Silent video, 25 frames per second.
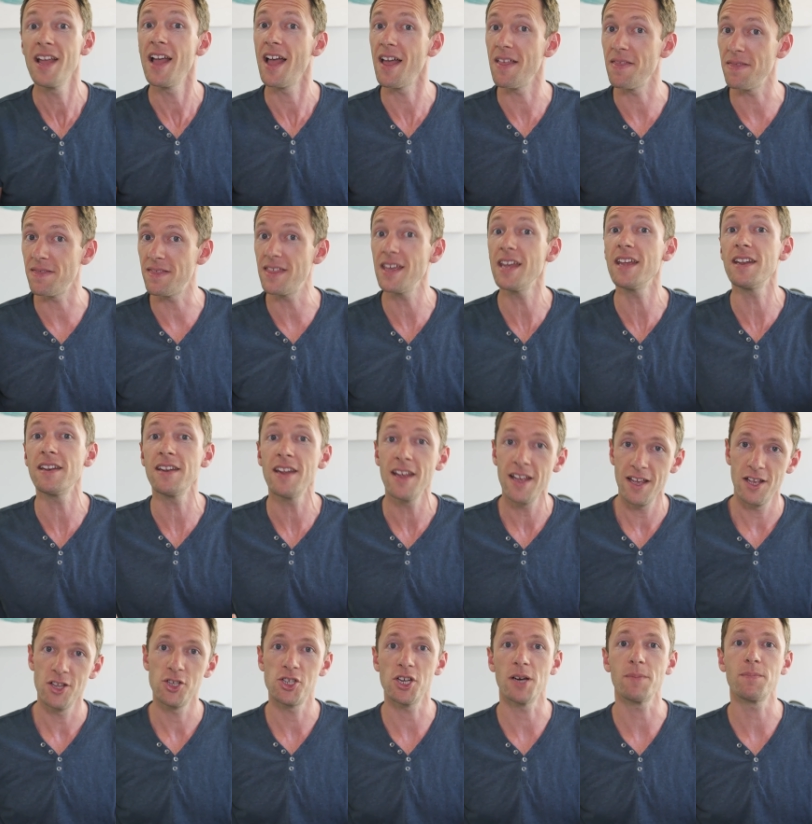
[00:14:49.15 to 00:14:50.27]
And then
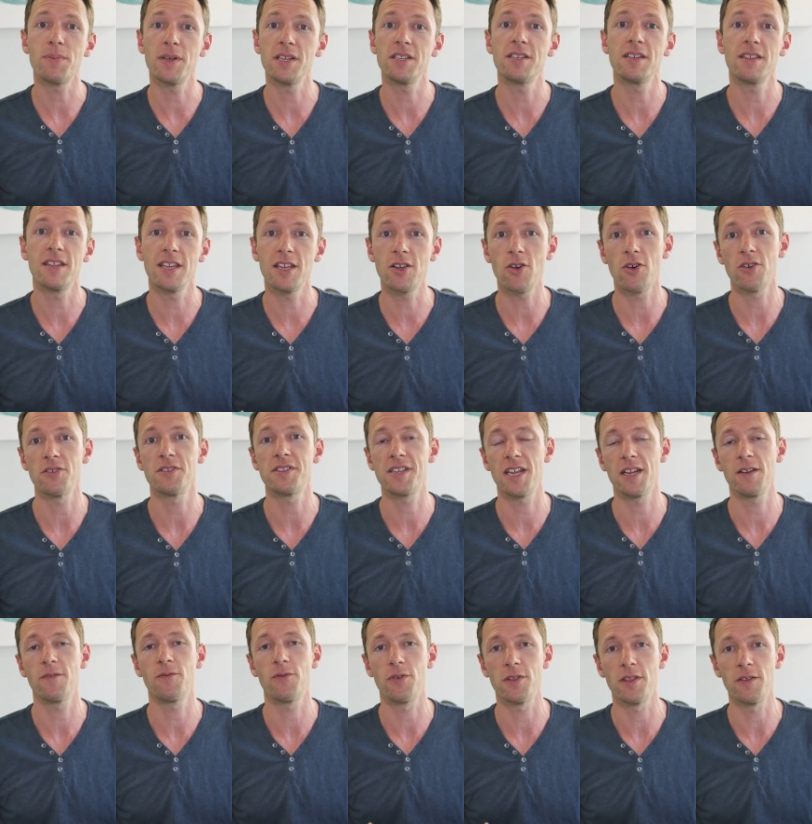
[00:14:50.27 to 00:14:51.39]
jump into the
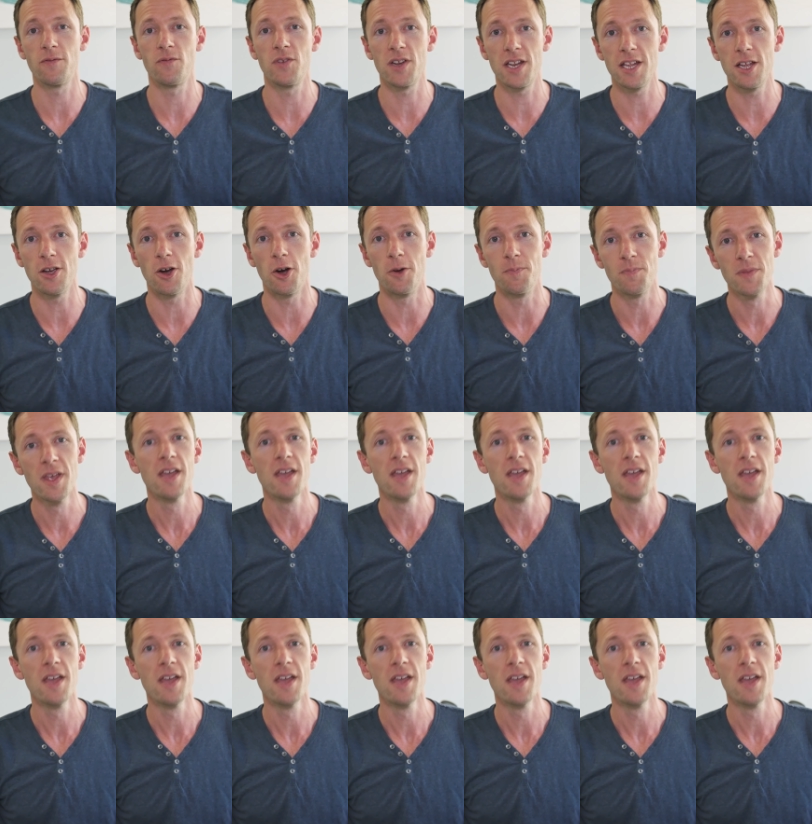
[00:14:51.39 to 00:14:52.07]
content for the video.